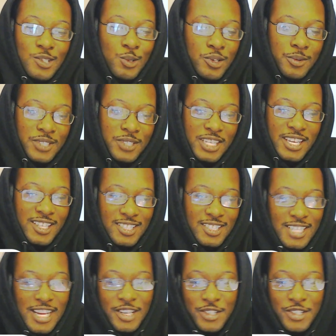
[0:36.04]
Lori with that.
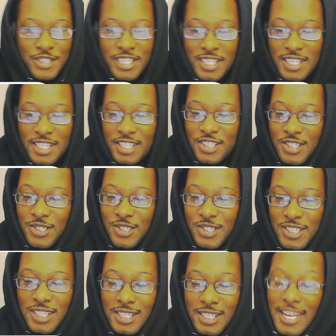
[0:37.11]
I understand that,
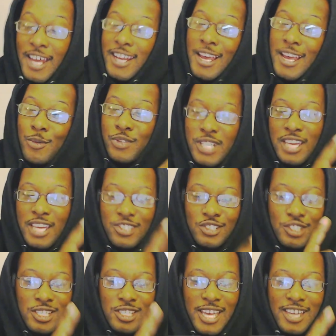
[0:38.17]
John. Now that one's
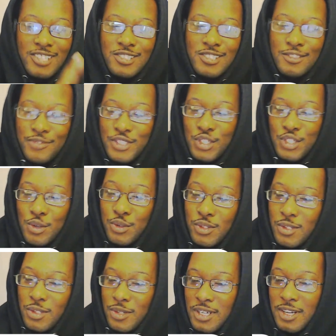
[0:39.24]
actually fit your
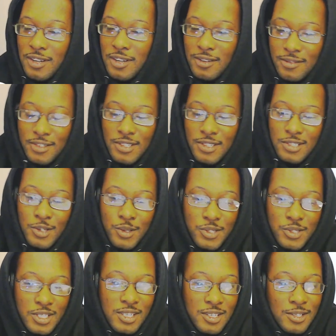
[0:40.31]
narrative because whole
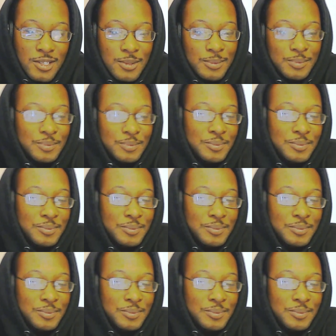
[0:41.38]
time.